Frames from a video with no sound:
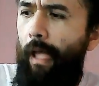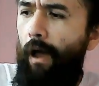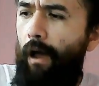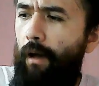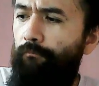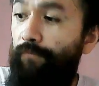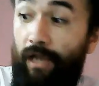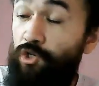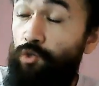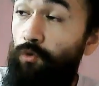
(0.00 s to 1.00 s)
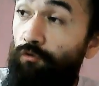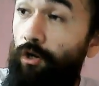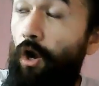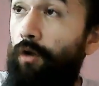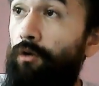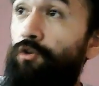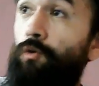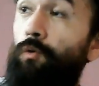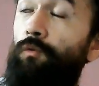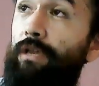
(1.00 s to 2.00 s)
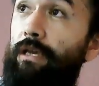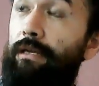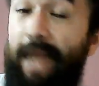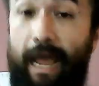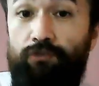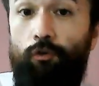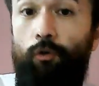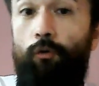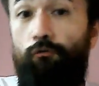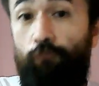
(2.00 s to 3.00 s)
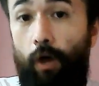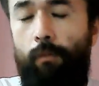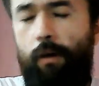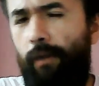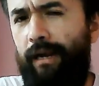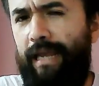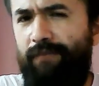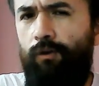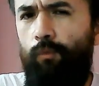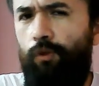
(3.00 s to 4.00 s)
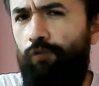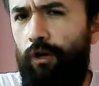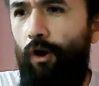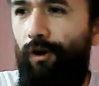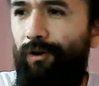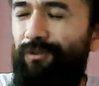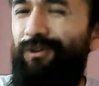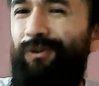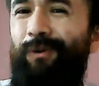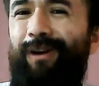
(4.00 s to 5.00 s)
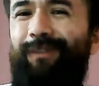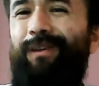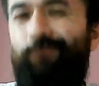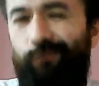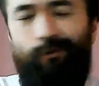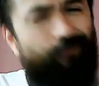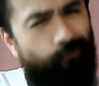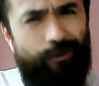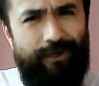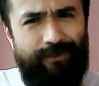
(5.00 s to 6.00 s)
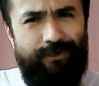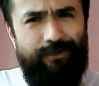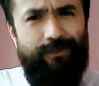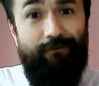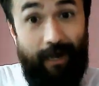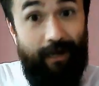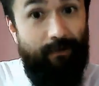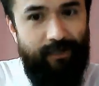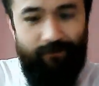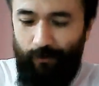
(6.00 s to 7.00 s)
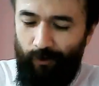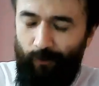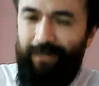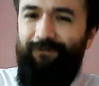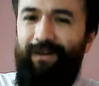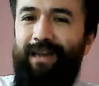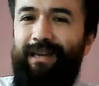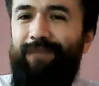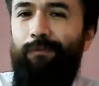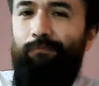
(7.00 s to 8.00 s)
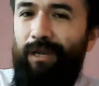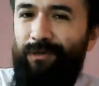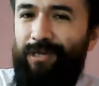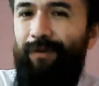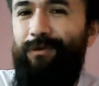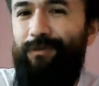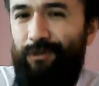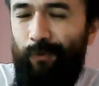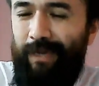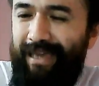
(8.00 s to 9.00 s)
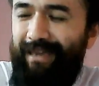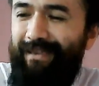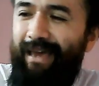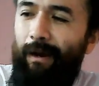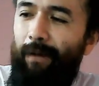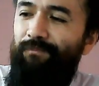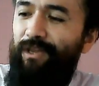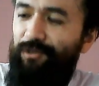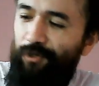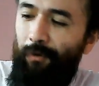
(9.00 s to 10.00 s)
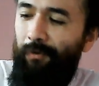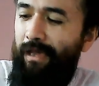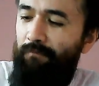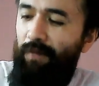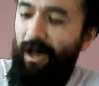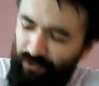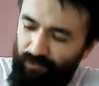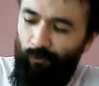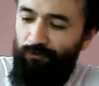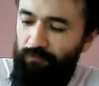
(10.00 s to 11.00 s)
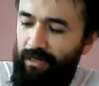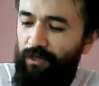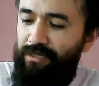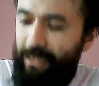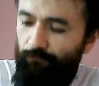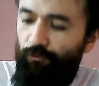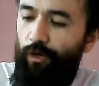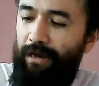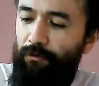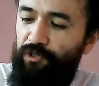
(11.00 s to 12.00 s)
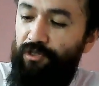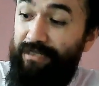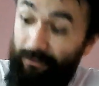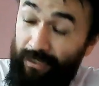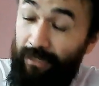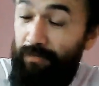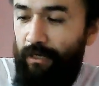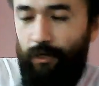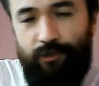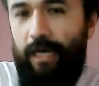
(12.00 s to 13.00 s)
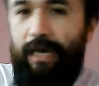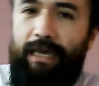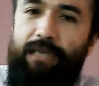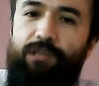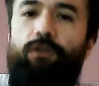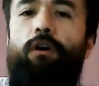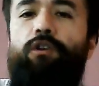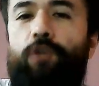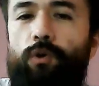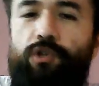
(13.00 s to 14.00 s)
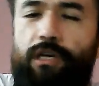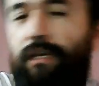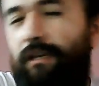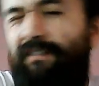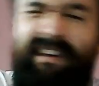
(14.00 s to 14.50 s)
not just with regard to the natural realm, but even with regard to the proof for the existence of God himself. Now, we're going to find an even bigger challenge this week in that it's still possible to be a contemporary Aristotelian because he's associated